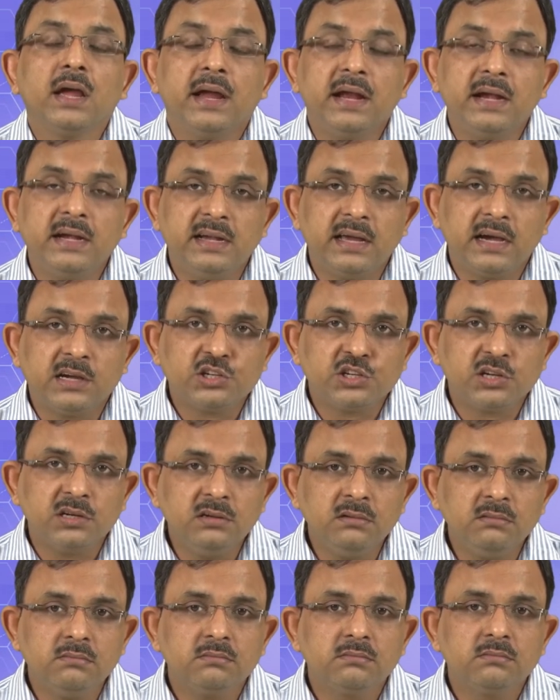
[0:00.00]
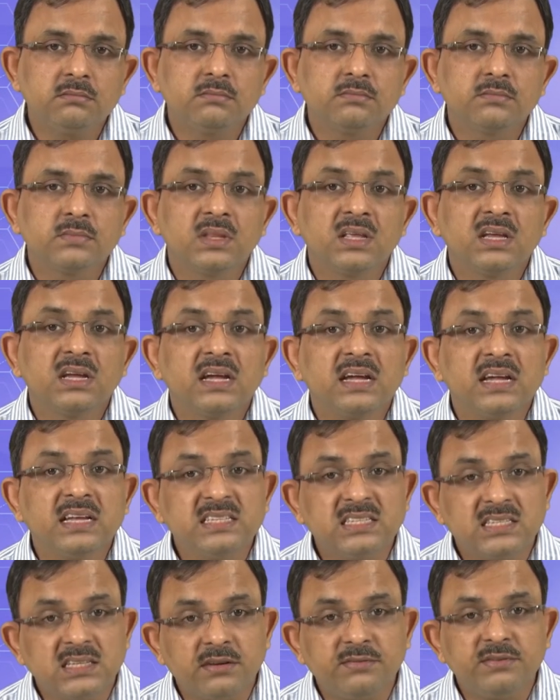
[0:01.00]
induction,
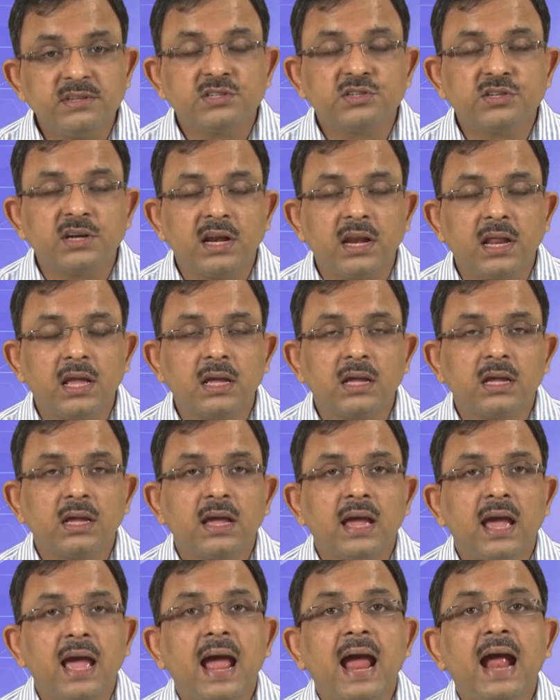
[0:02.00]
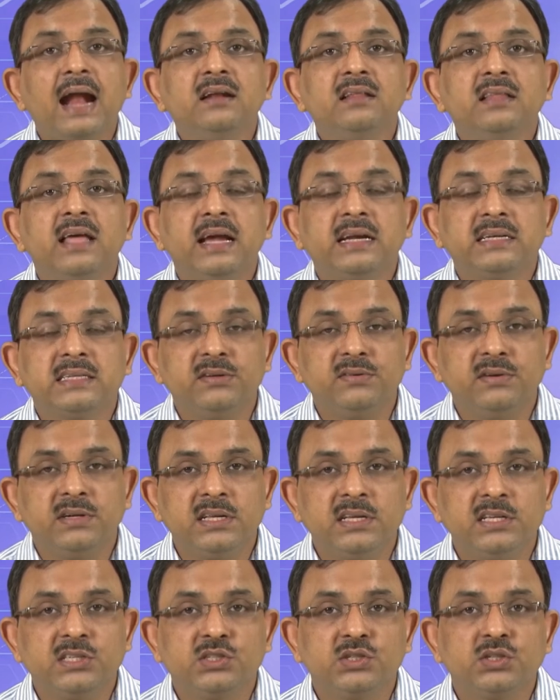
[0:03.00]
in-service training and the
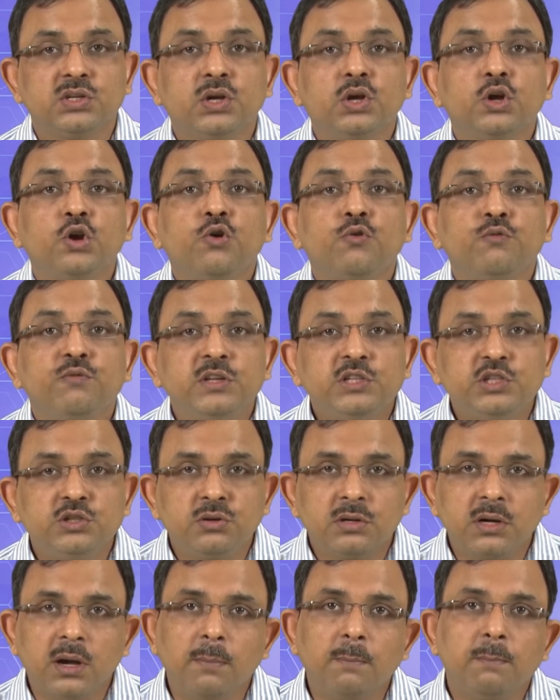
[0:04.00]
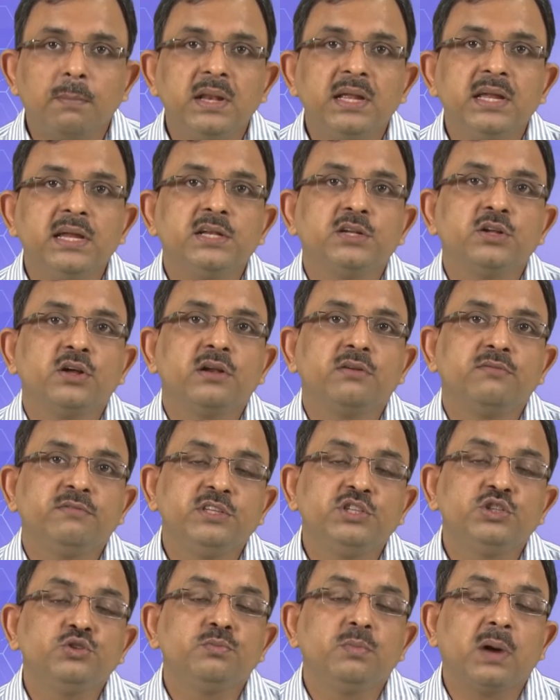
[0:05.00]
activities which you complete or in
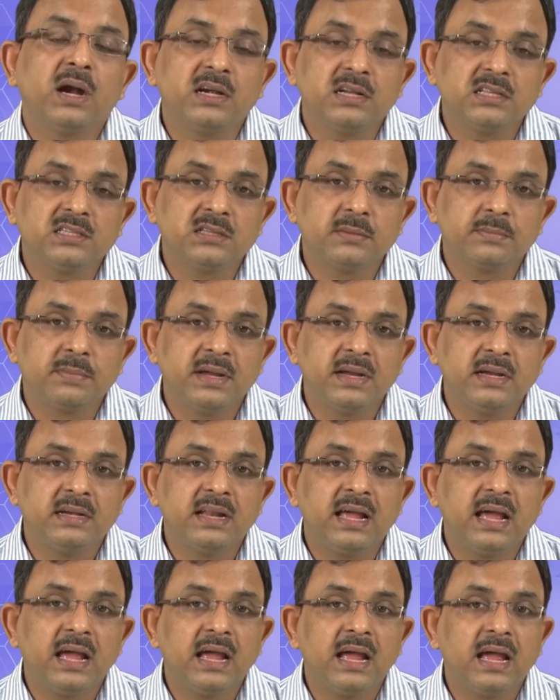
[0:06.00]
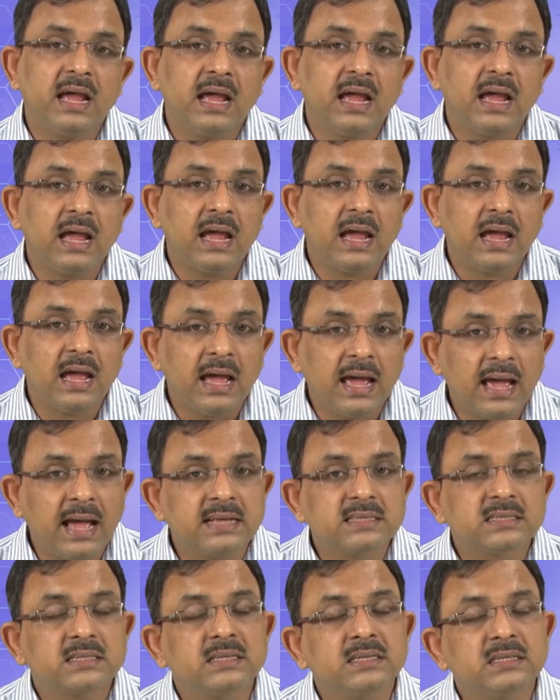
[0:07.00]
which you participate
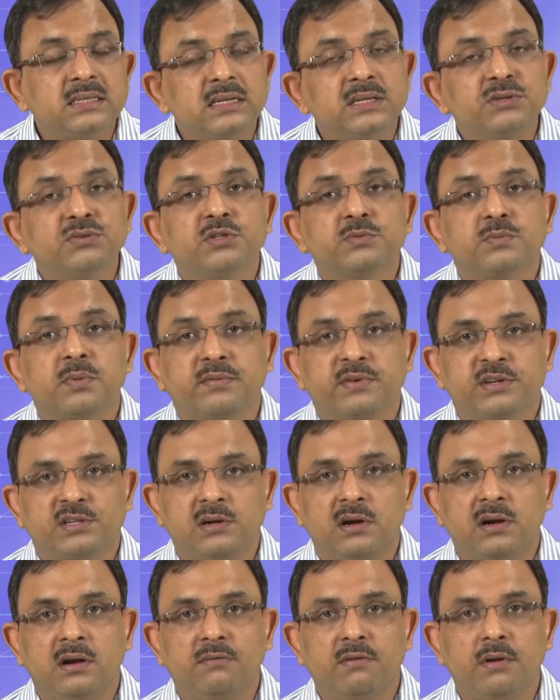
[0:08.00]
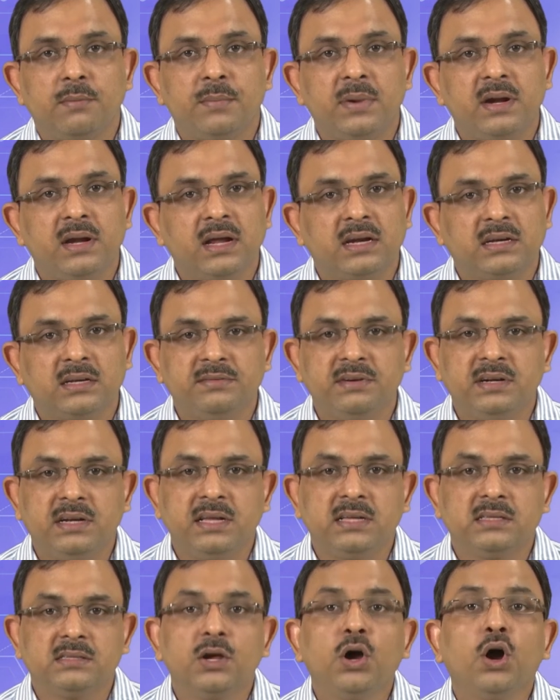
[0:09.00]
as continuous professional development
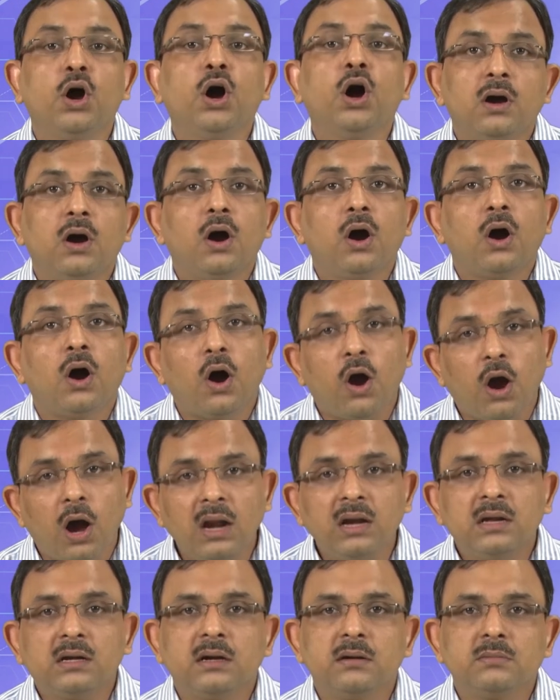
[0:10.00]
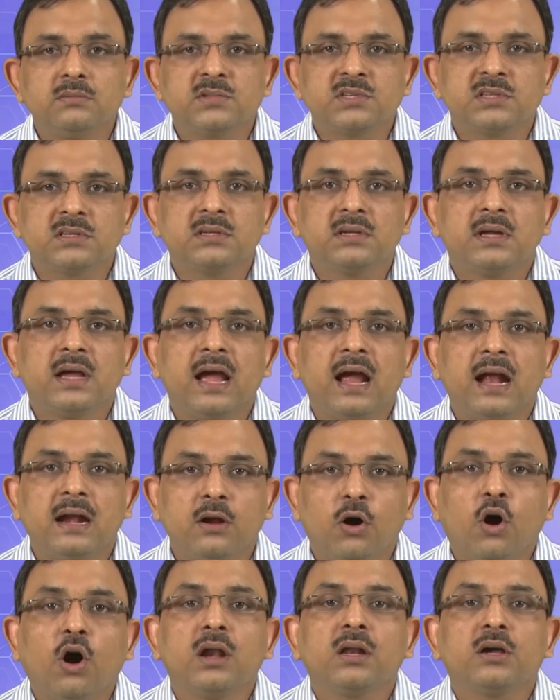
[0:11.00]
activities all comes
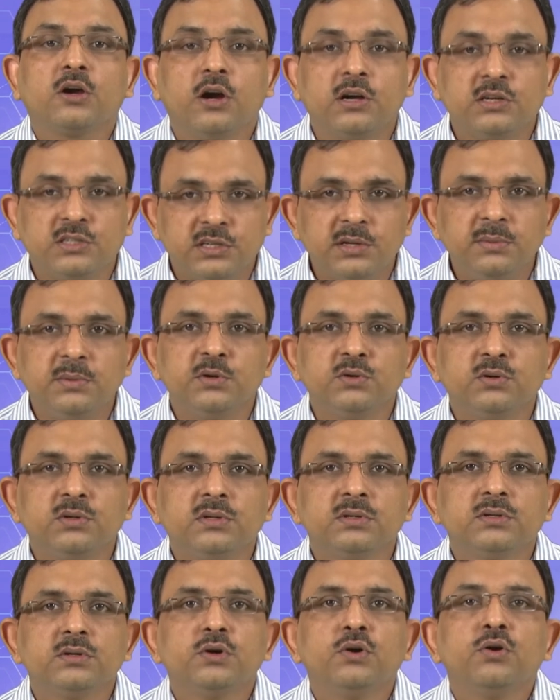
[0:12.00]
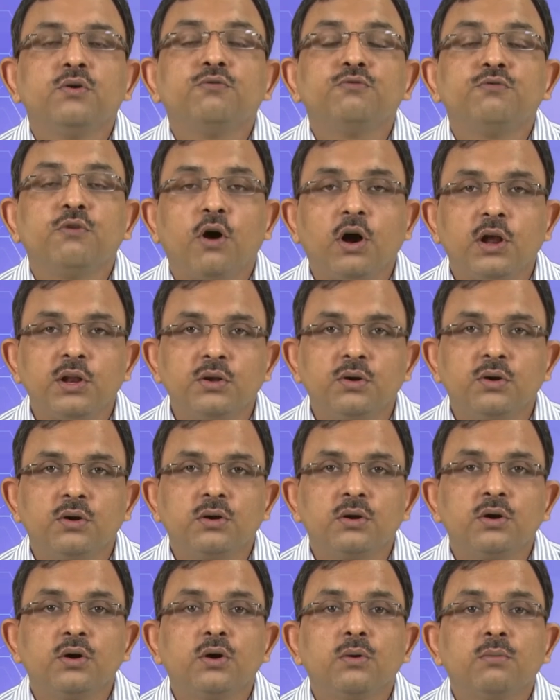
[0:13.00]
and all contribute for
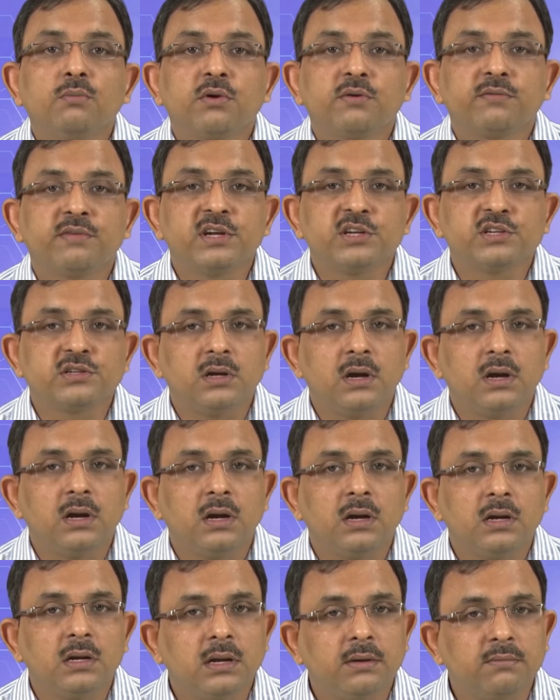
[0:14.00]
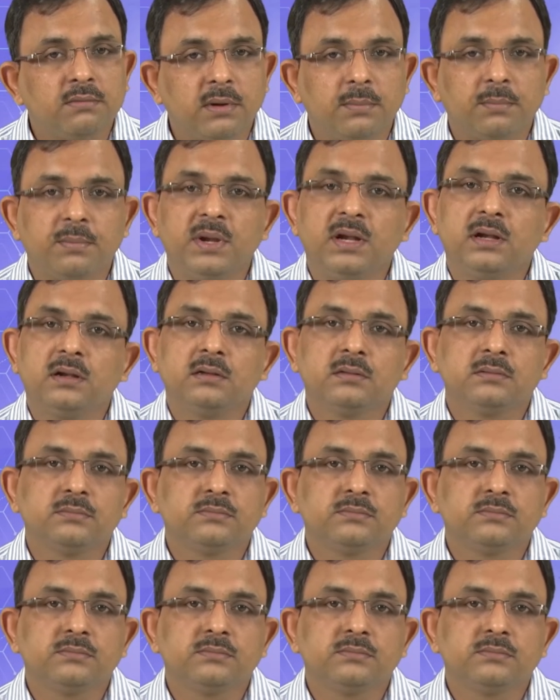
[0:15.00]
your professional development.